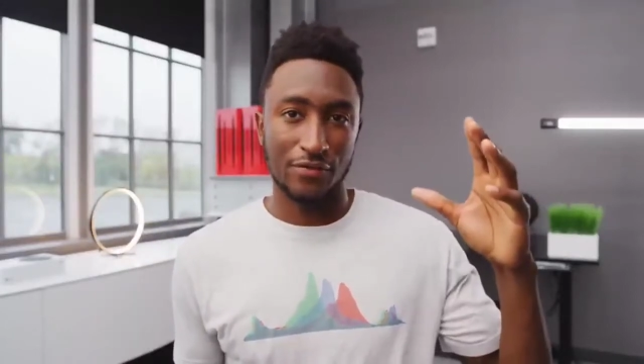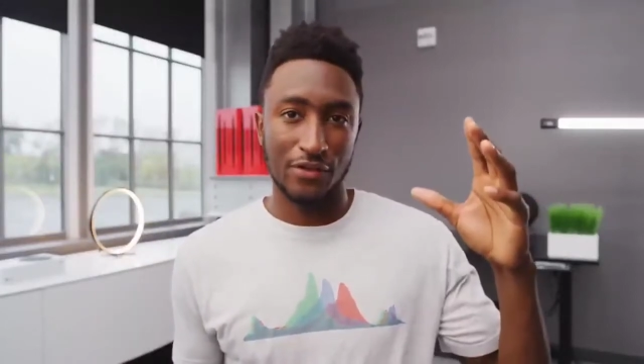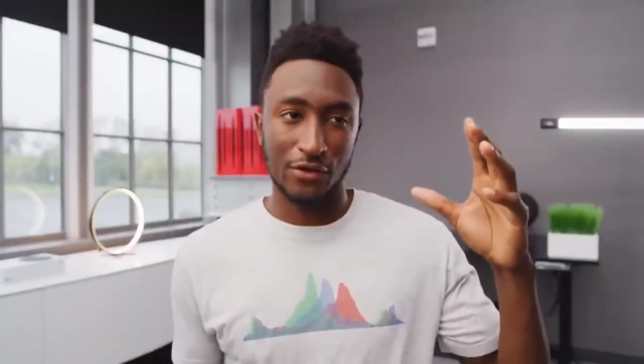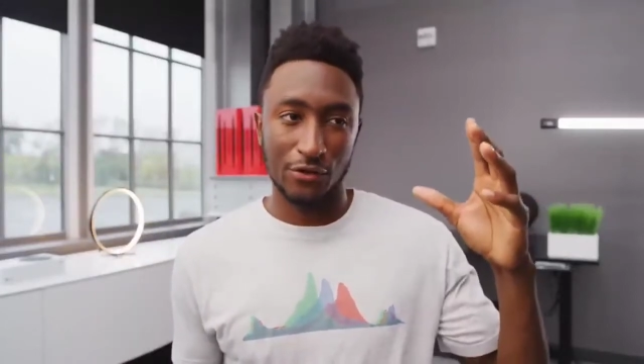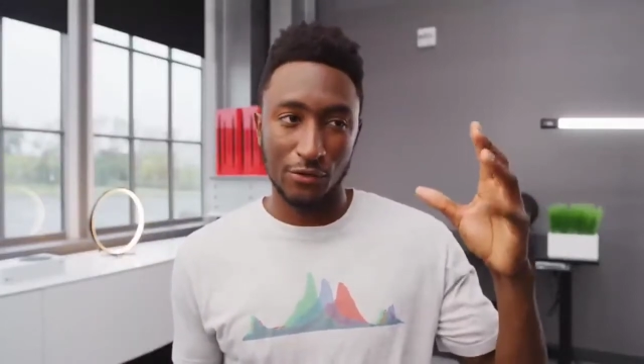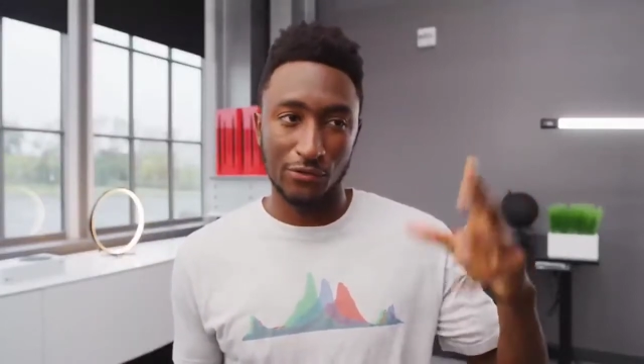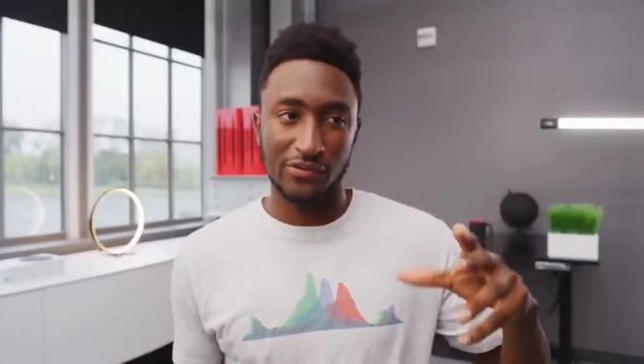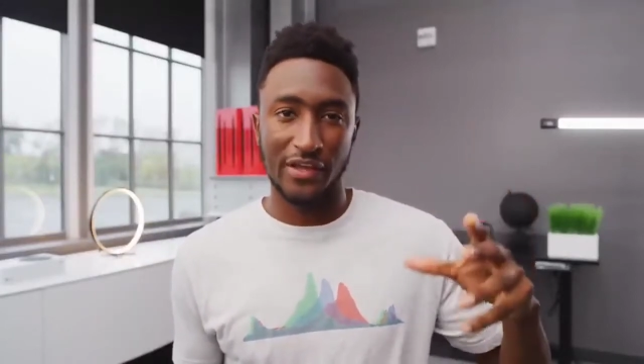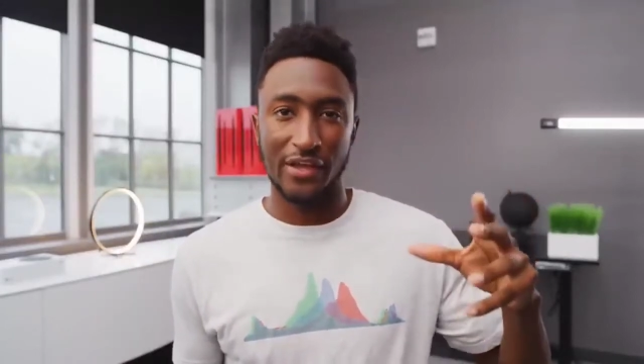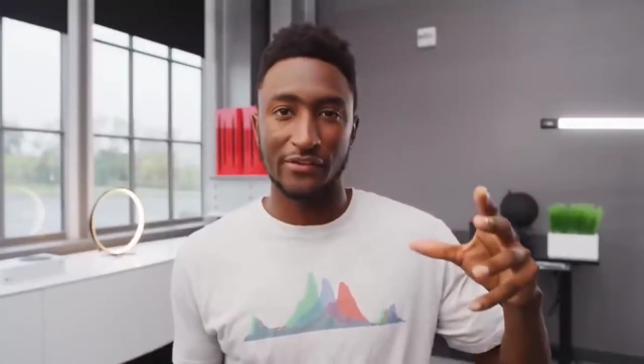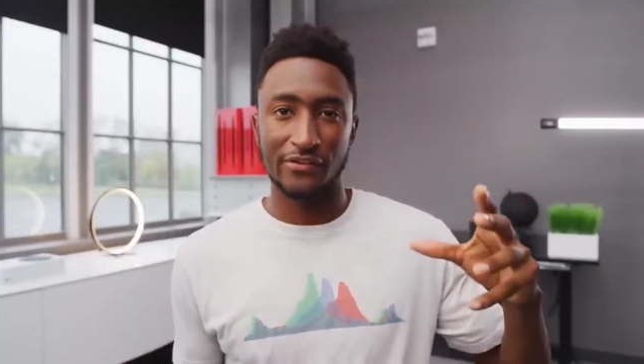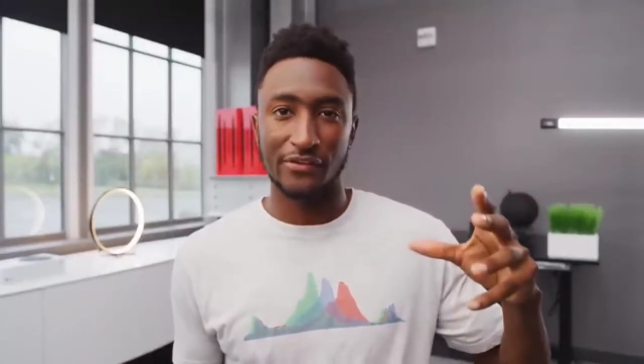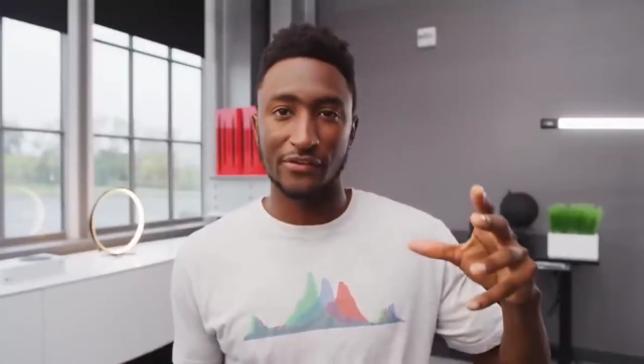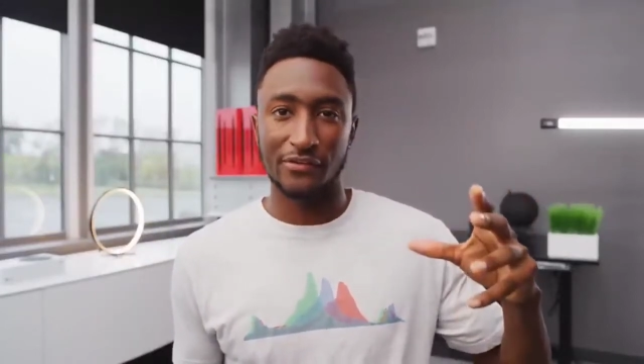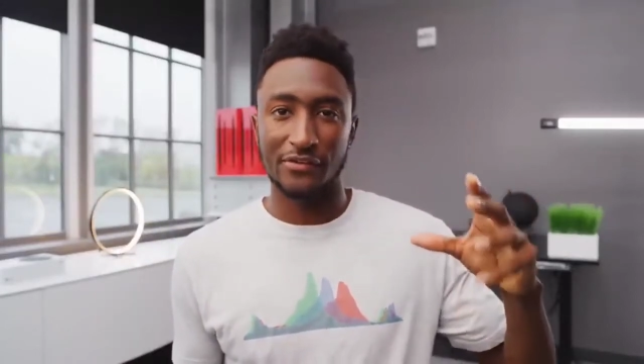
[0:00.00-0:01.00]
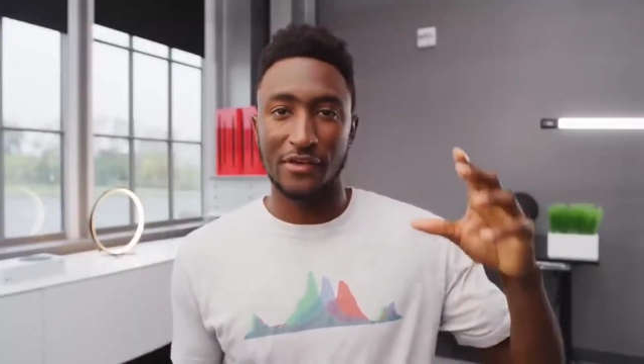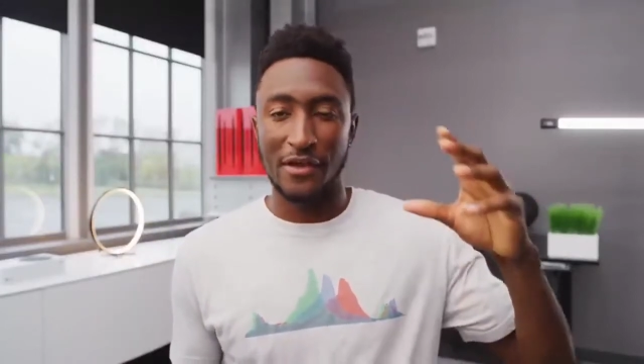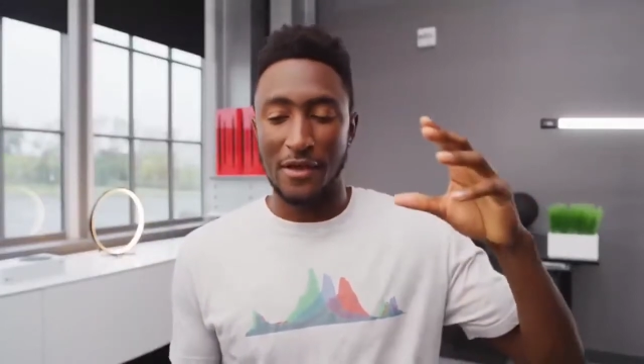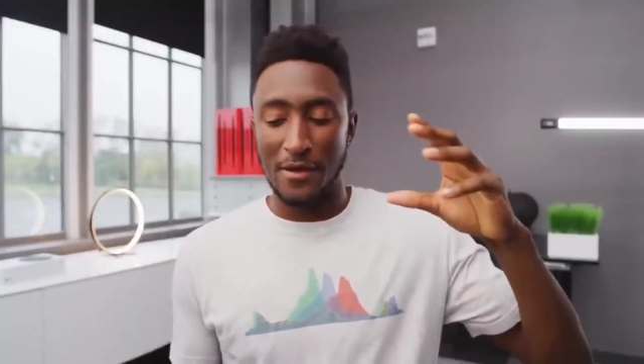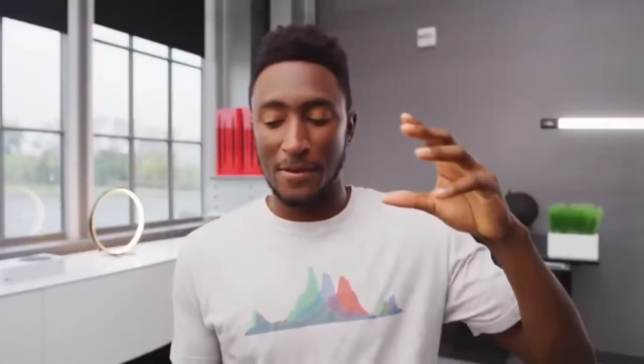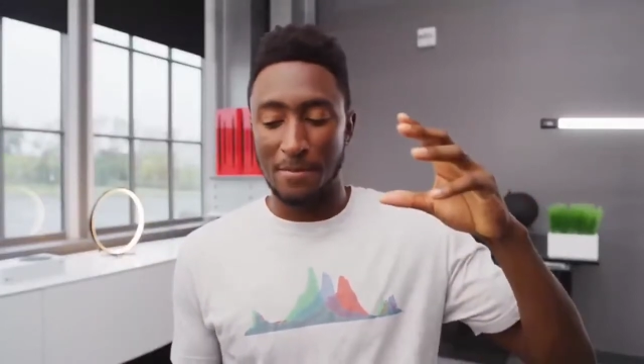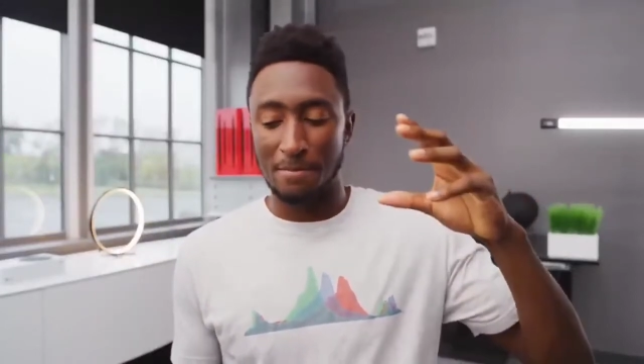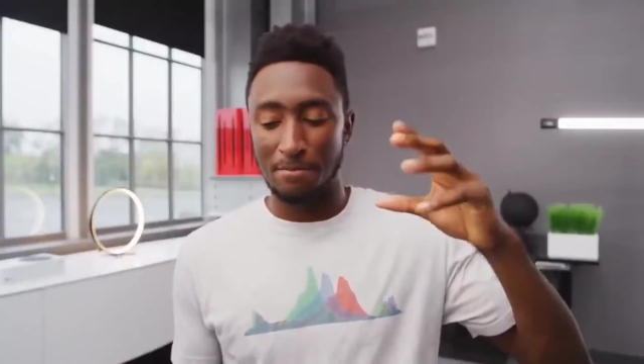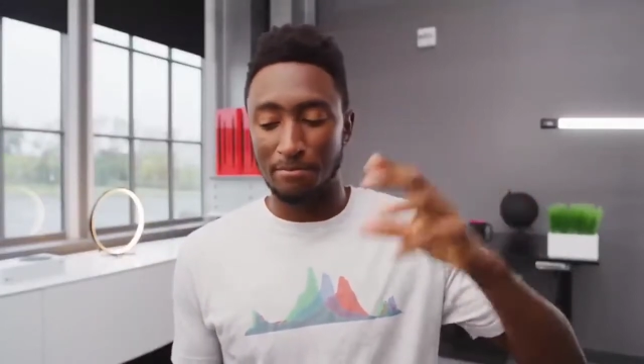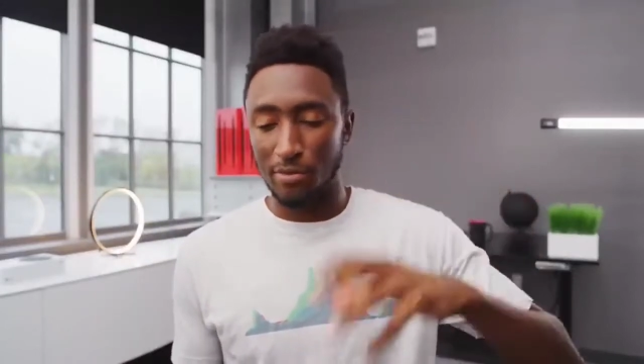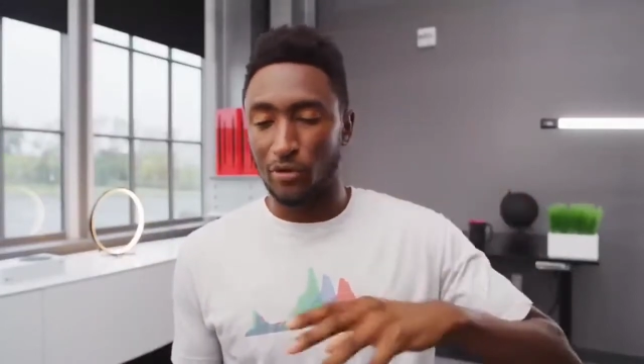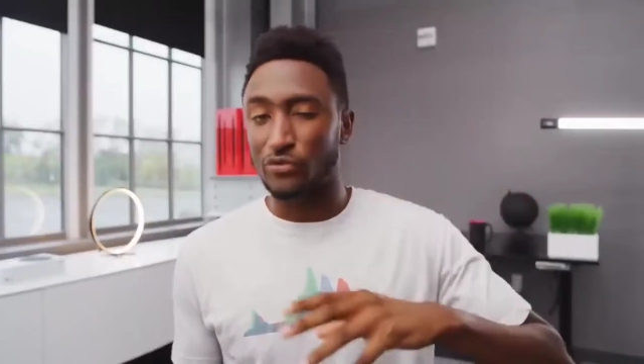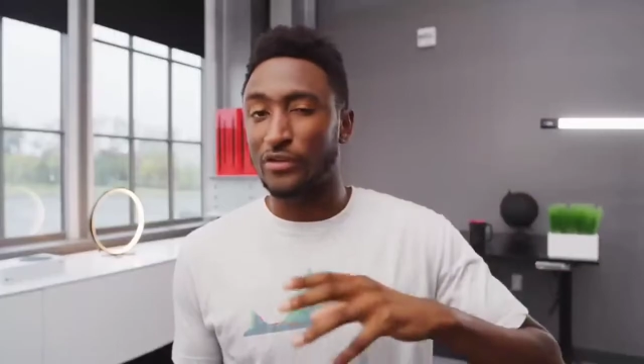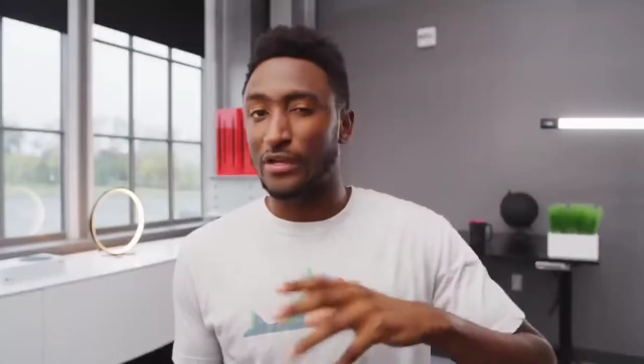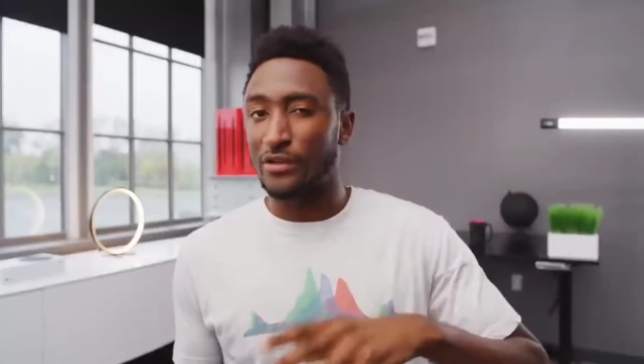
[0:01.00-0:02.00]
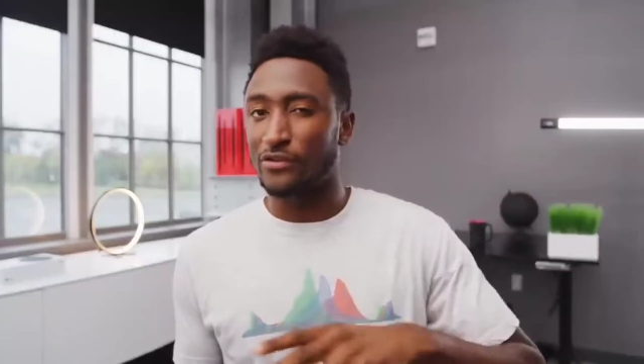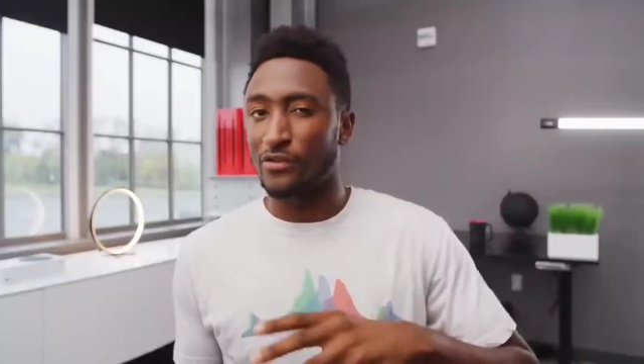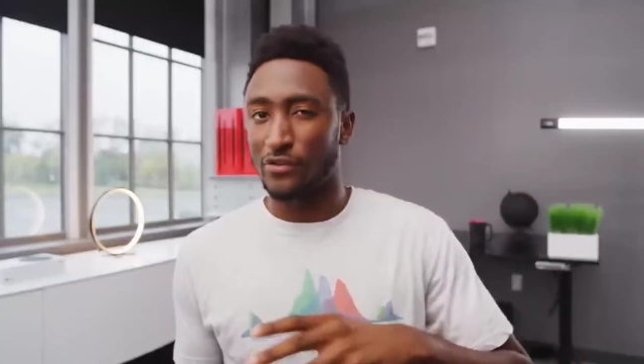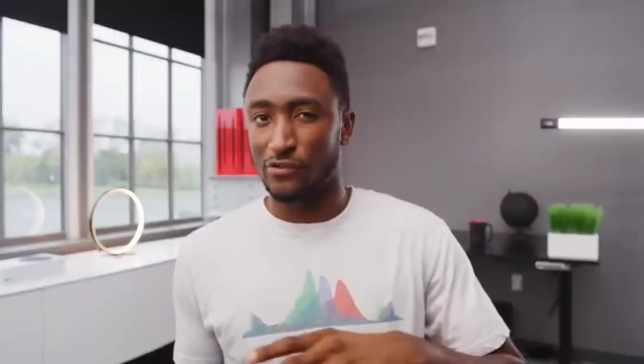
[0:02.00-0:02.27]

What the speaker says: the use cases built into the